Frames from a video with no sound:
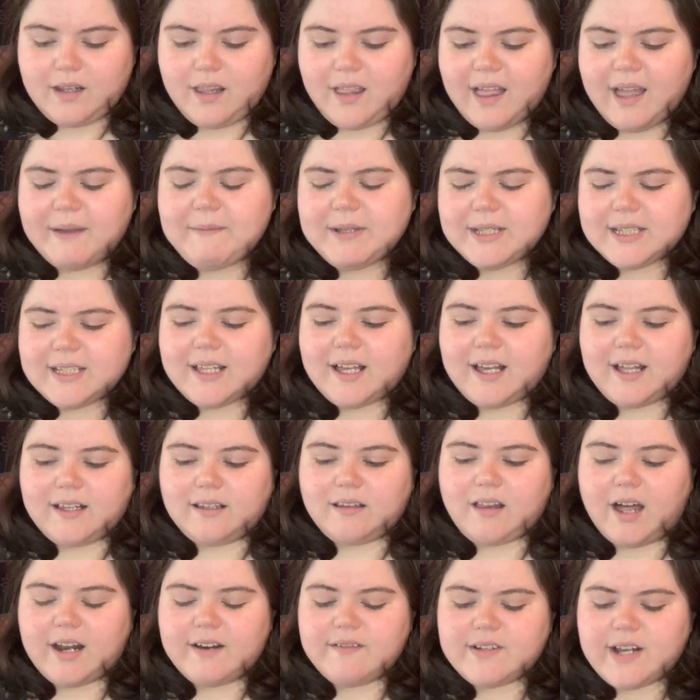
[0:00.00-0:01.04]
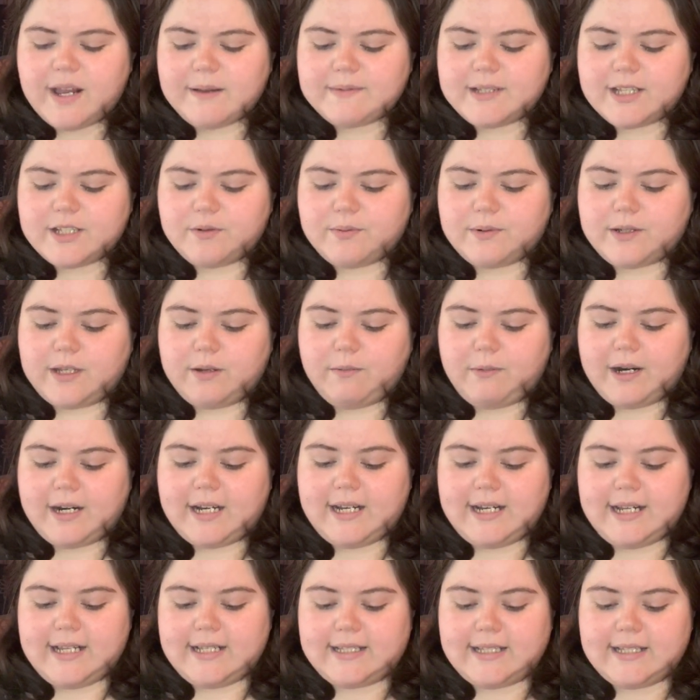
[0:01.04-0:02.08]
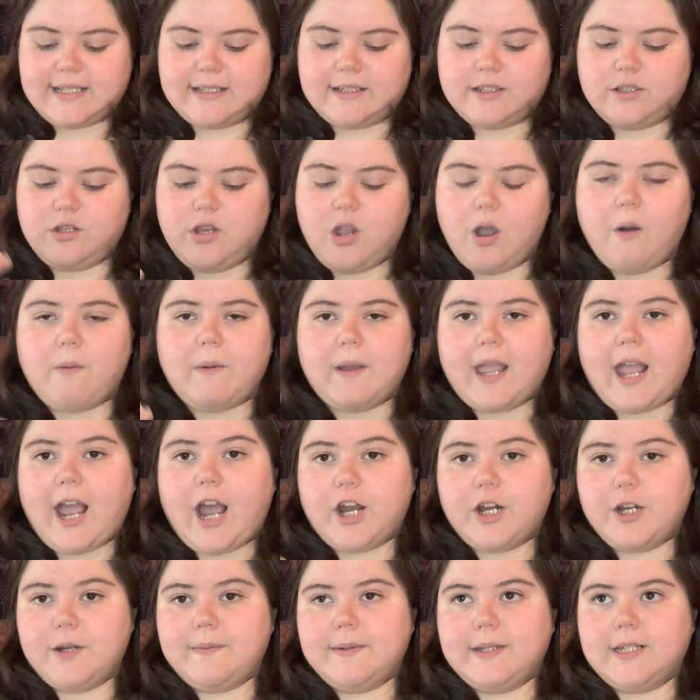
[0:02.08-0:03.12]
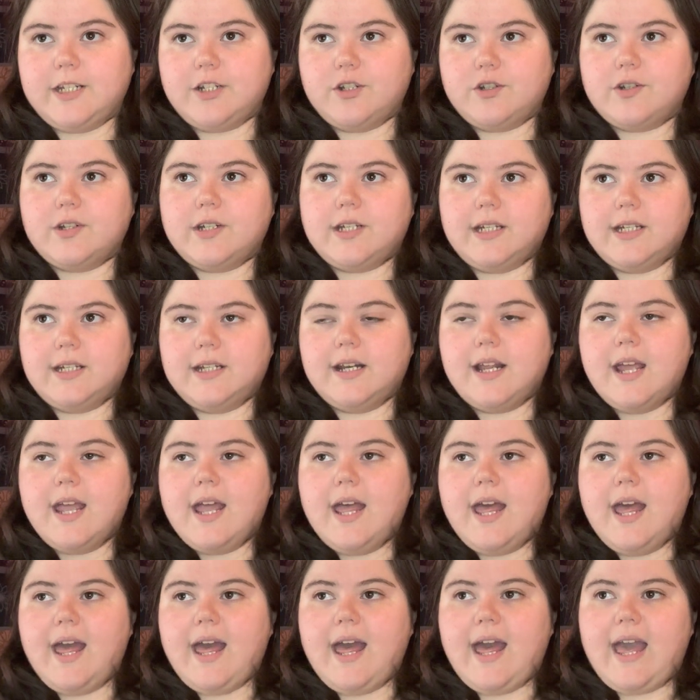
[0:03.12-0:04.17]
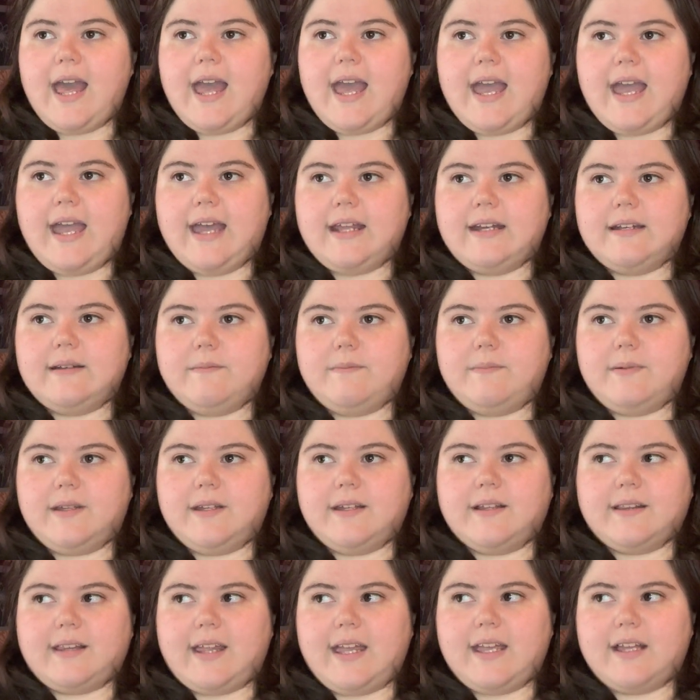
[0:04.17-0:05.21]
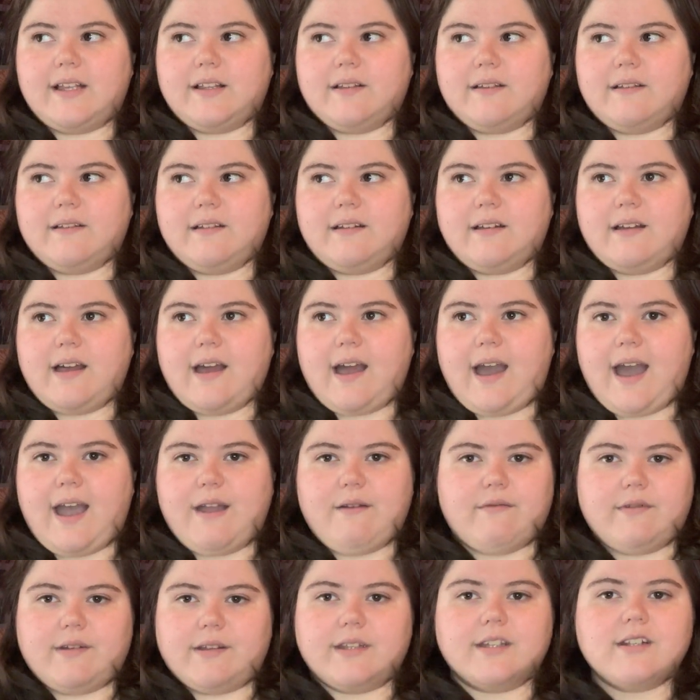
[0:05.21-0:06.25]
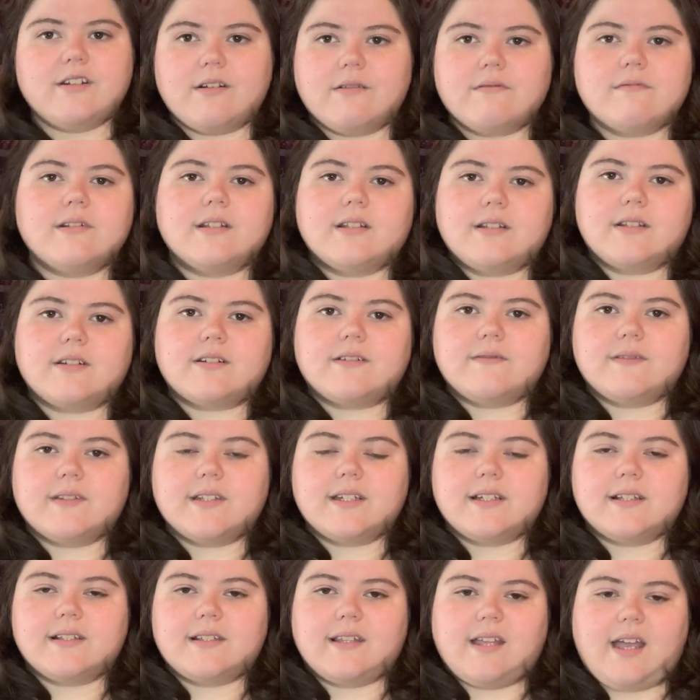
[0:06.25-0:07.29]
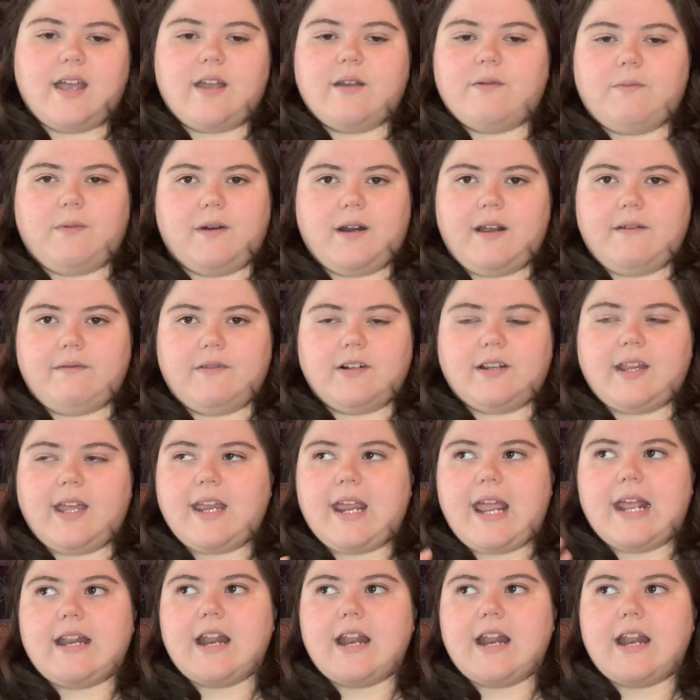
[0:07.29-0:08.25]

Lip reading: I mean, a lot of times that's really what it is knowing how you're being treated and being like, I really don't deserve this, like whatever, like, and